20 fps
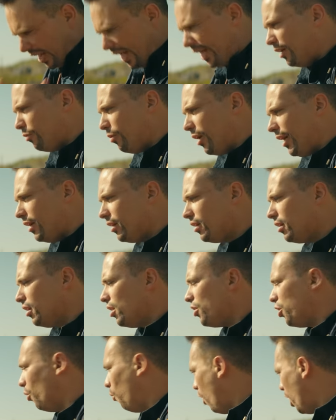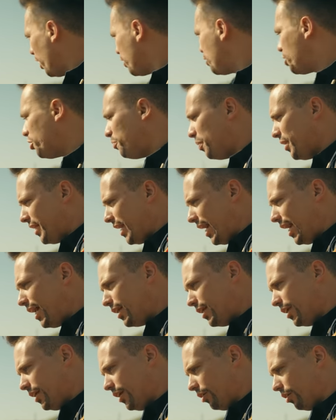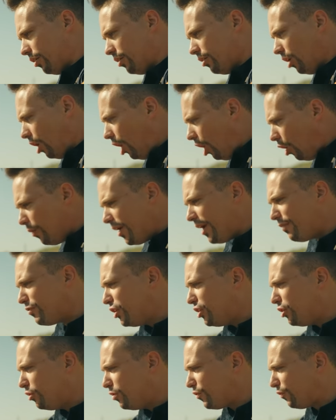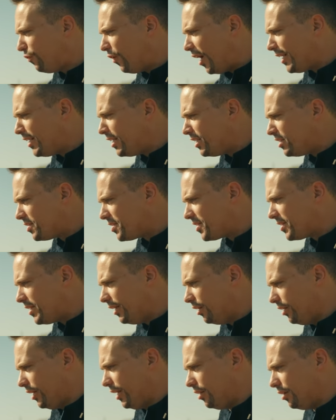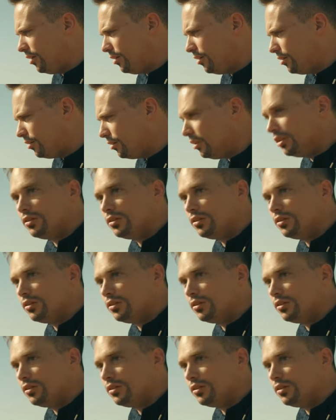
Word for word: Anyway, the wand should be canon here. All we have to do is find it and steal it. Hey!